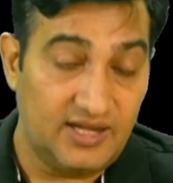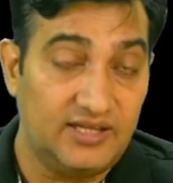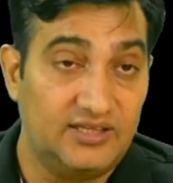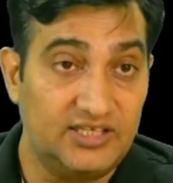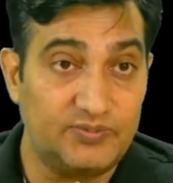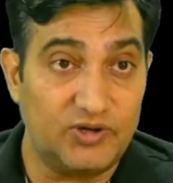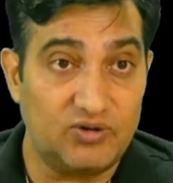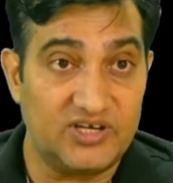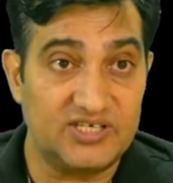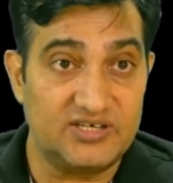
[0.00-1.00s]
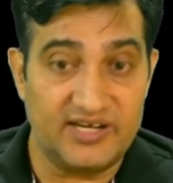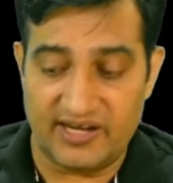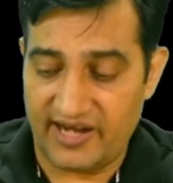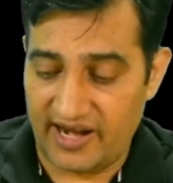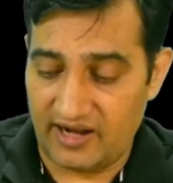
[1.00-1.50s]
This particular dictionary
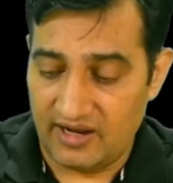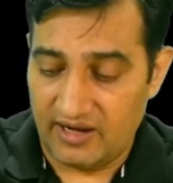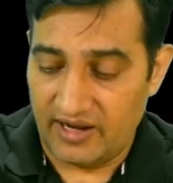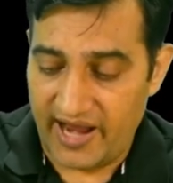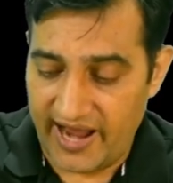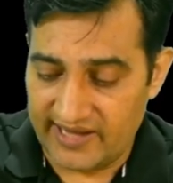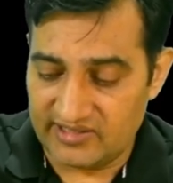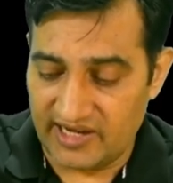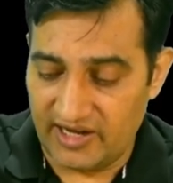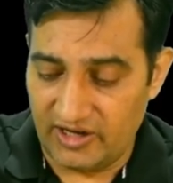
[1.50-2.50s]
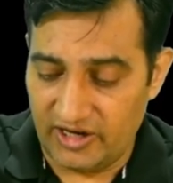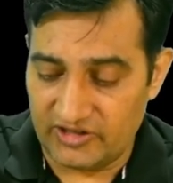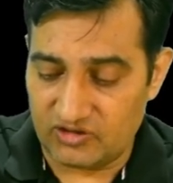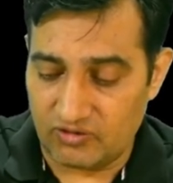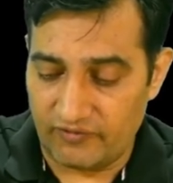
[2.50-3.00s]
attack has a
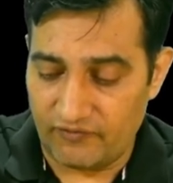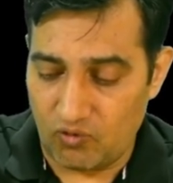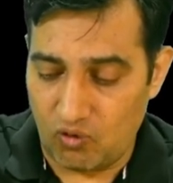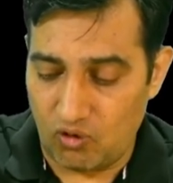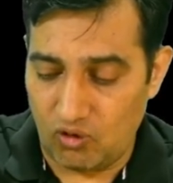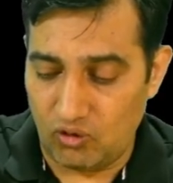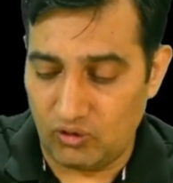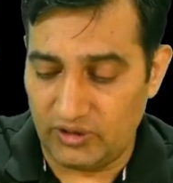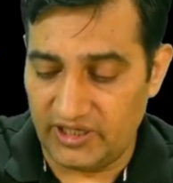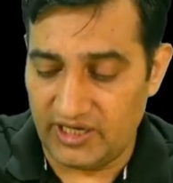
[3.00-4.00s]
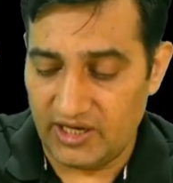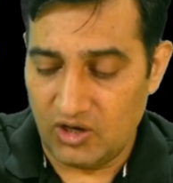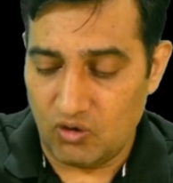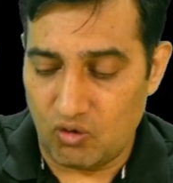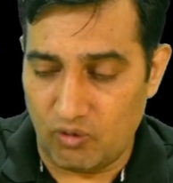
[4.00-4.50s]
list of all the
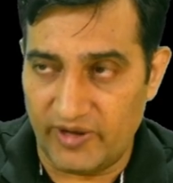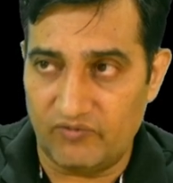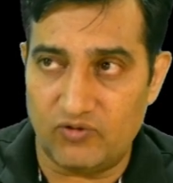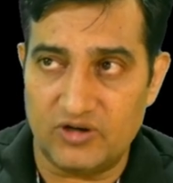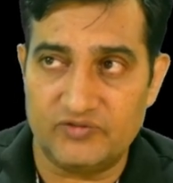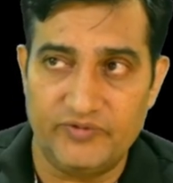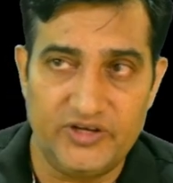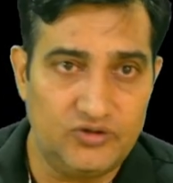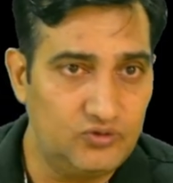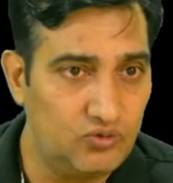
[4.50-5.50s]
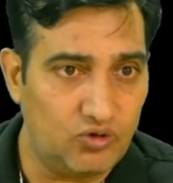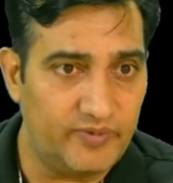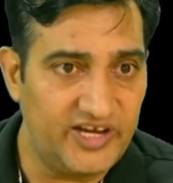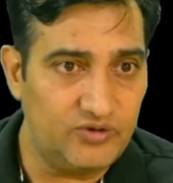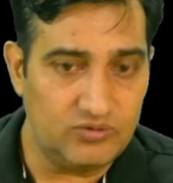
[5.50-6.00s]
common words we
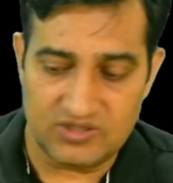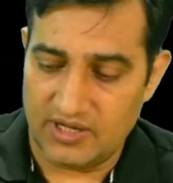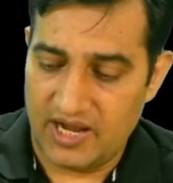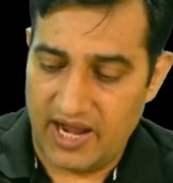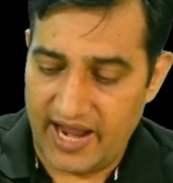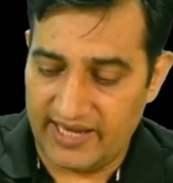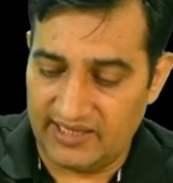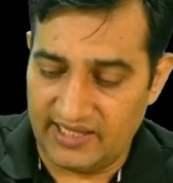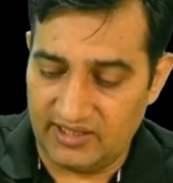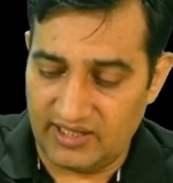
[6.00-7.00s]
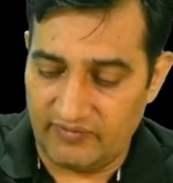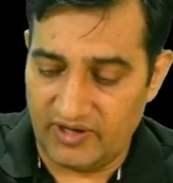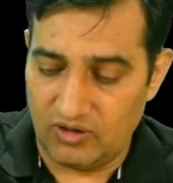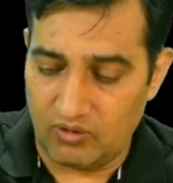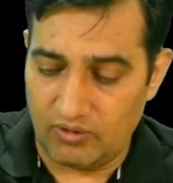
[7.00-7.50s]
normally use, and then they
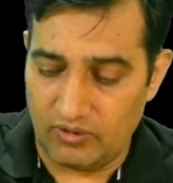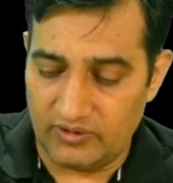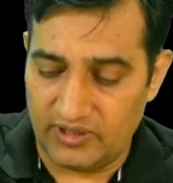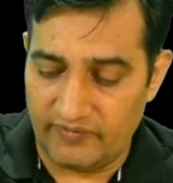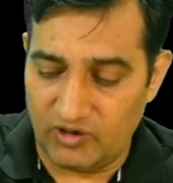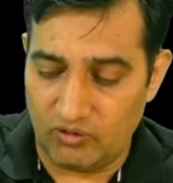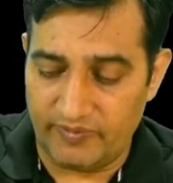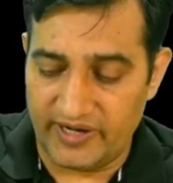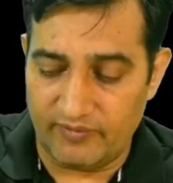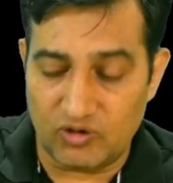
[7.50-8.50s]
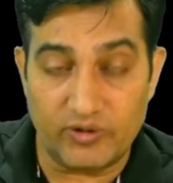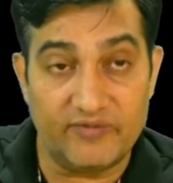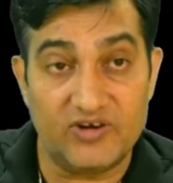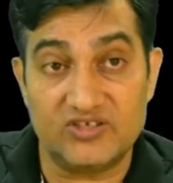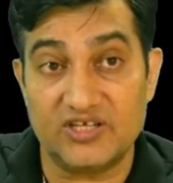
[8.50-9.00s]
will not be able to
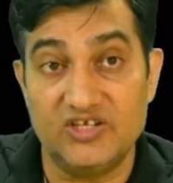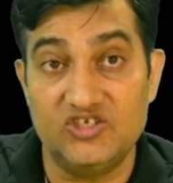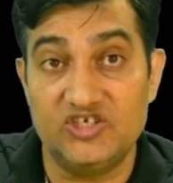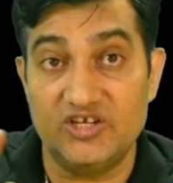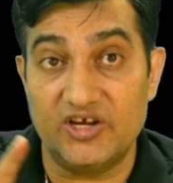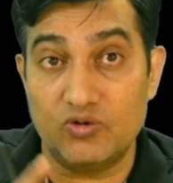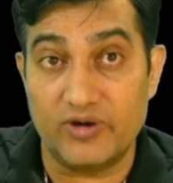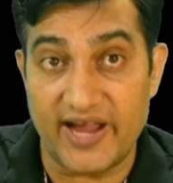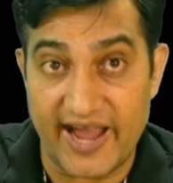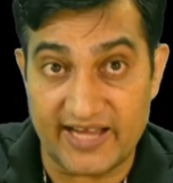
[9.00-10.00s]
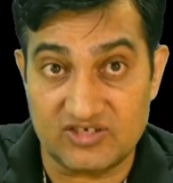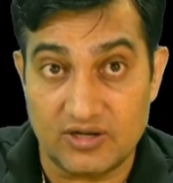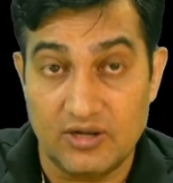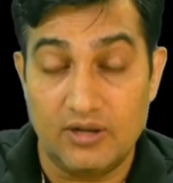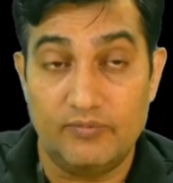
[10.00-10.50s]
reverse engineer your hash,
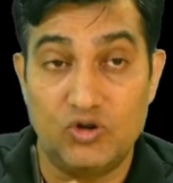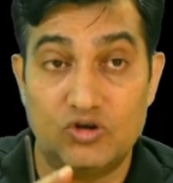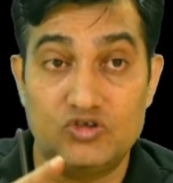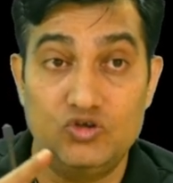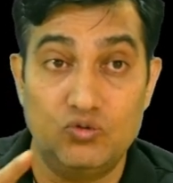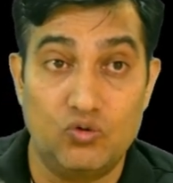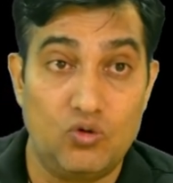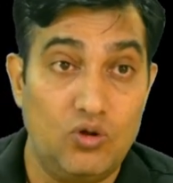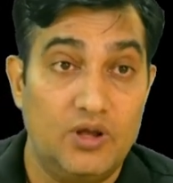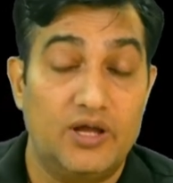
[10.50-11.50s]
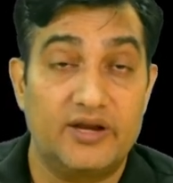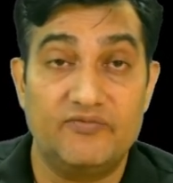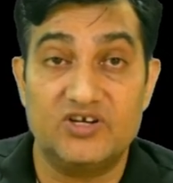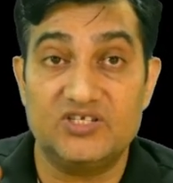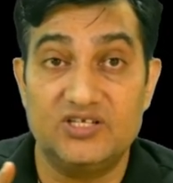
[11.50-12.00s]
because you know
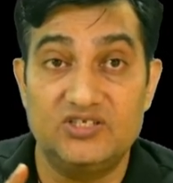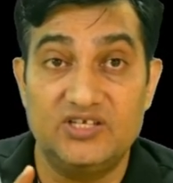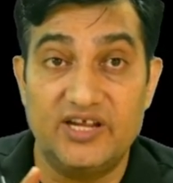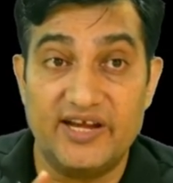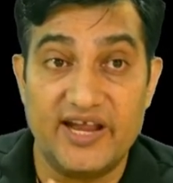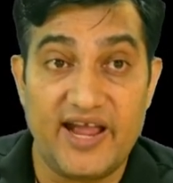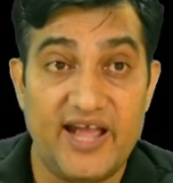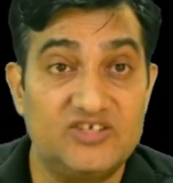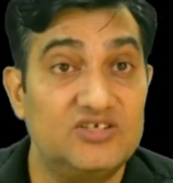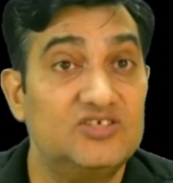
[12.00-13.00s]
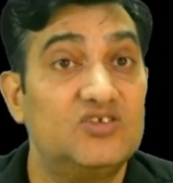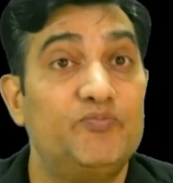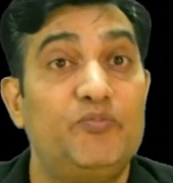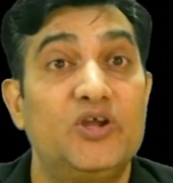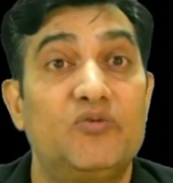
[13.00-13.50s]
reverse engineering a hash is a
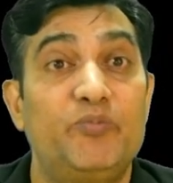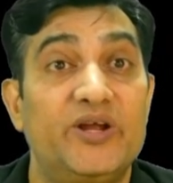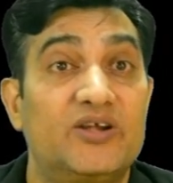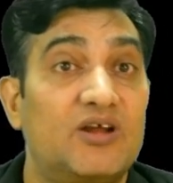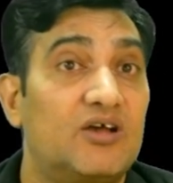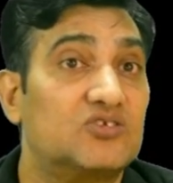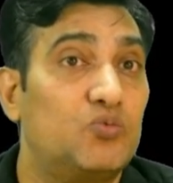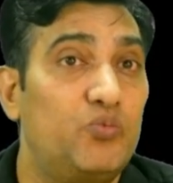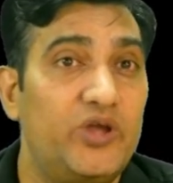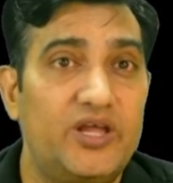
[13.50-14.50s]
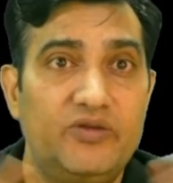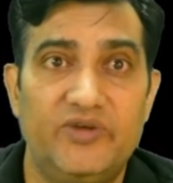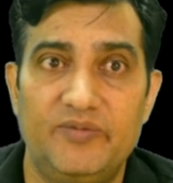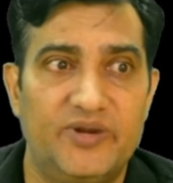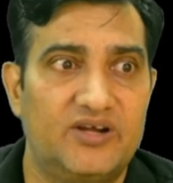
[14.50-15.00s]
big task, very
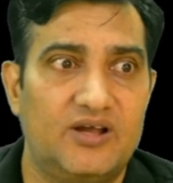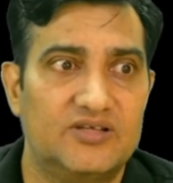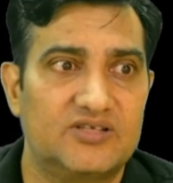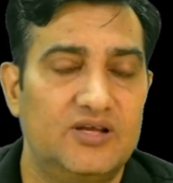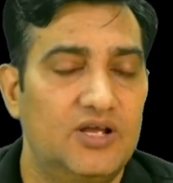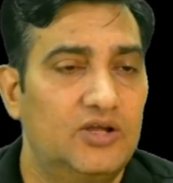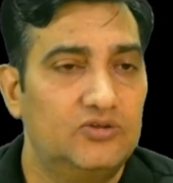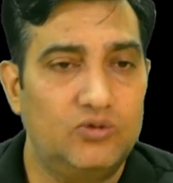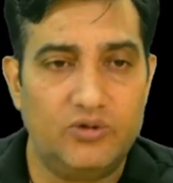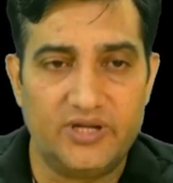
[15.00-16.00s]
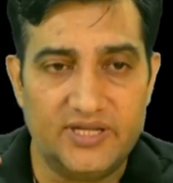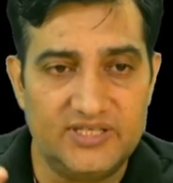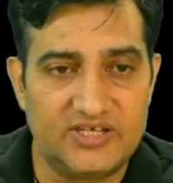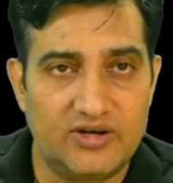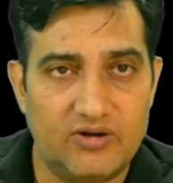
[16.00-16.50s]
very big task. So
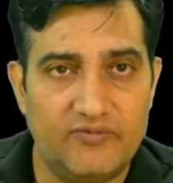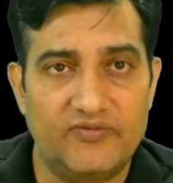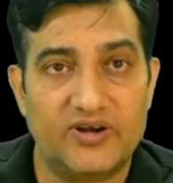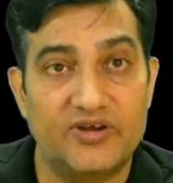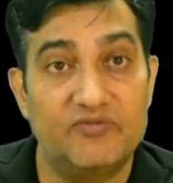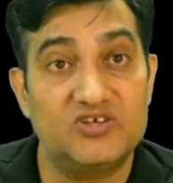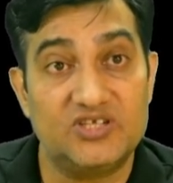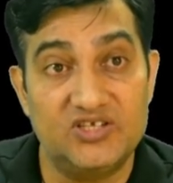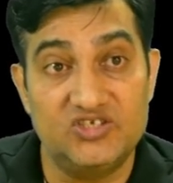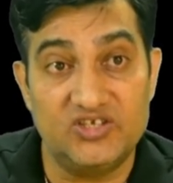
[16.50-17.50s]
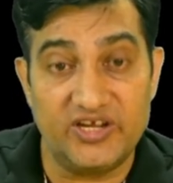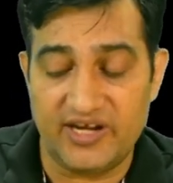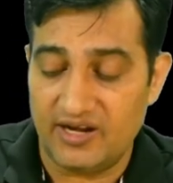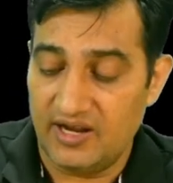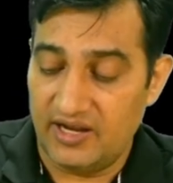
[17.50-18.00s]
instead of reverse
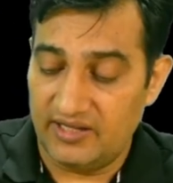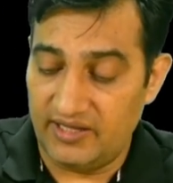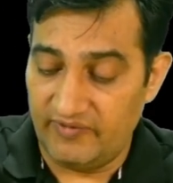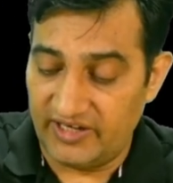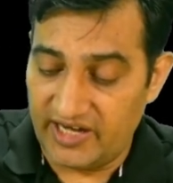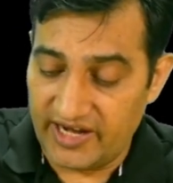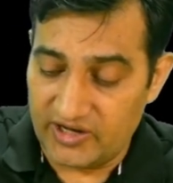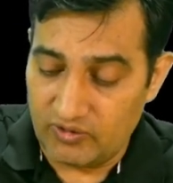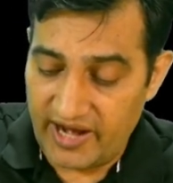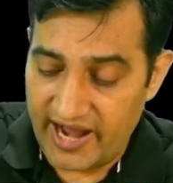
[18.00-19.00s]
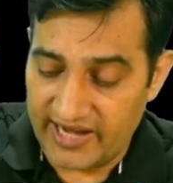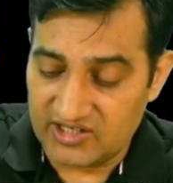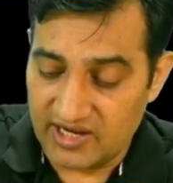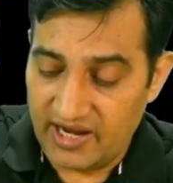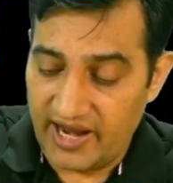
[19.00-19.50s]
engineering, they will take your
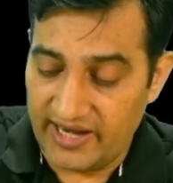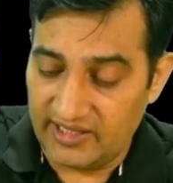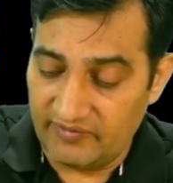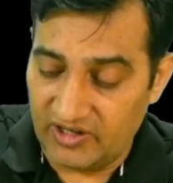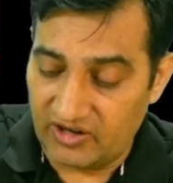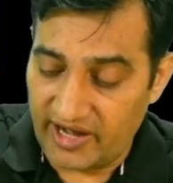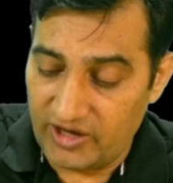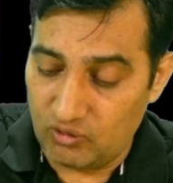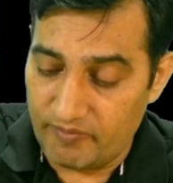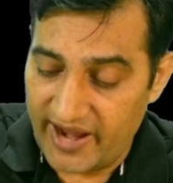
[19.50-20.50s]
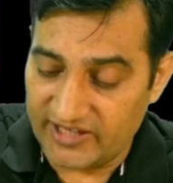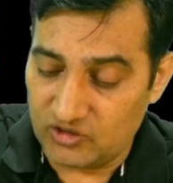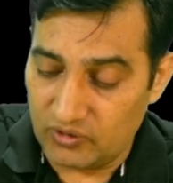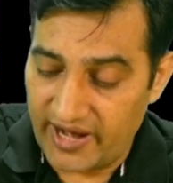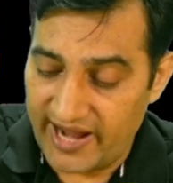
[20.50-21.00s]
hash and they will try to
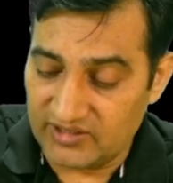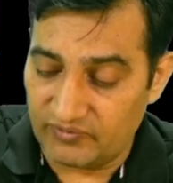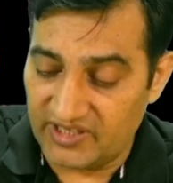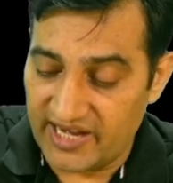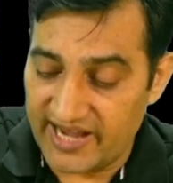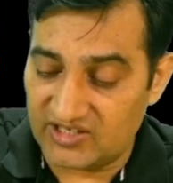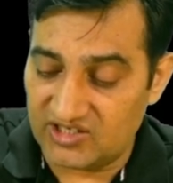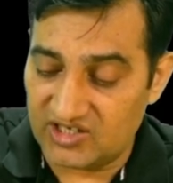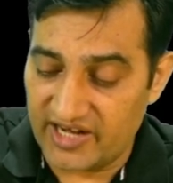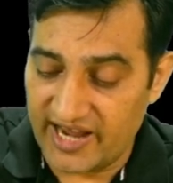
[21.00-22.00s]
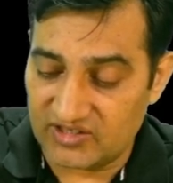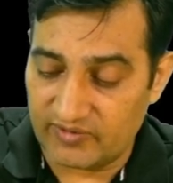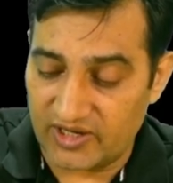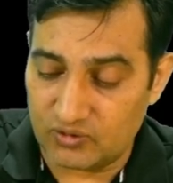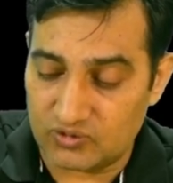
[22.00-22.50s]
match your hash with the existing hash
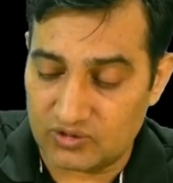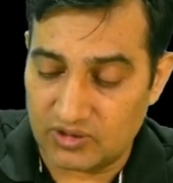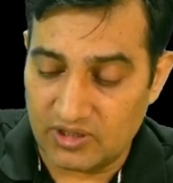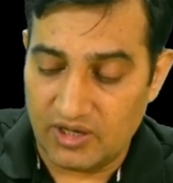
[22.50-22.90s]
values.